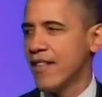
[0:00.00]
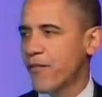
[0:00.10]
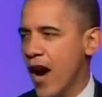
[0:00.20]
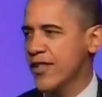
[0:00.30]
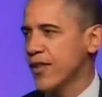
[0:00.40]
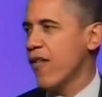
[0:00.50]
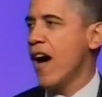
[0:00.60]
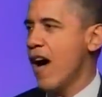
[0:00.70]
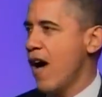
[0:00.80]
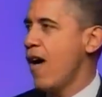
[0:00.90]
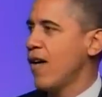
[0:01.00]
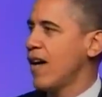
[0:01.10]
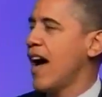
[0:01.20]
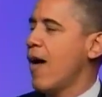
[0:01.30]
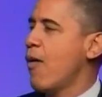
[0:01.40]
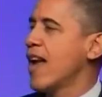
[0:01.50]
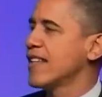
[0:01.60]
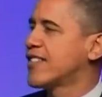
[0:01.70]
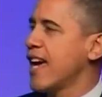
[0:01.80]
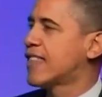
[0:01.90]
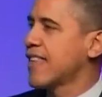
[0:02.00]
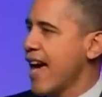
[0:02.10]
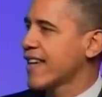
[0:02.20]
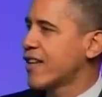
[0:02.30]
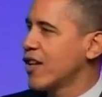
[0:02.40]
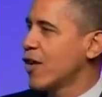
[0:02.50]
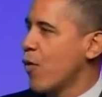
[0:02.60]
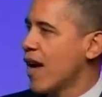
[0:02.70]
First of all, I want to say thank you to